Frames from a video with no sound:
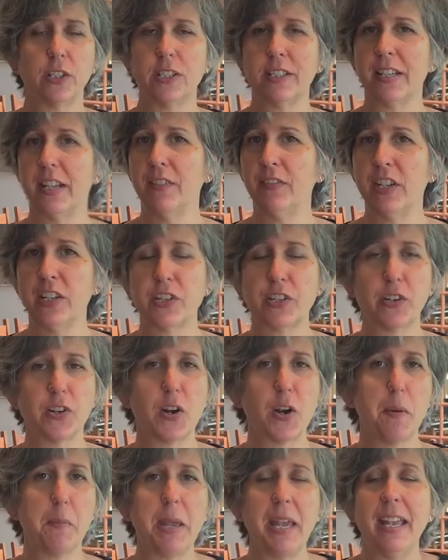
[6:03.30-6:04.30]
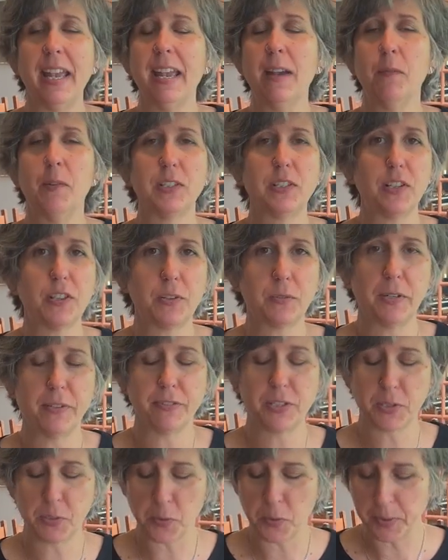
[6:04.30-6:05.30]
or a Salvation Army. It was a thrift
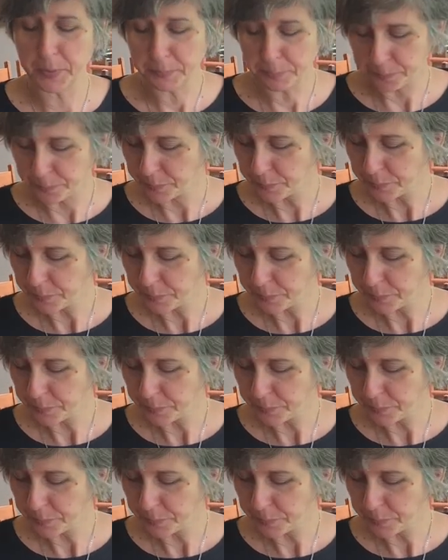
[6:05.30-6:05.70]
store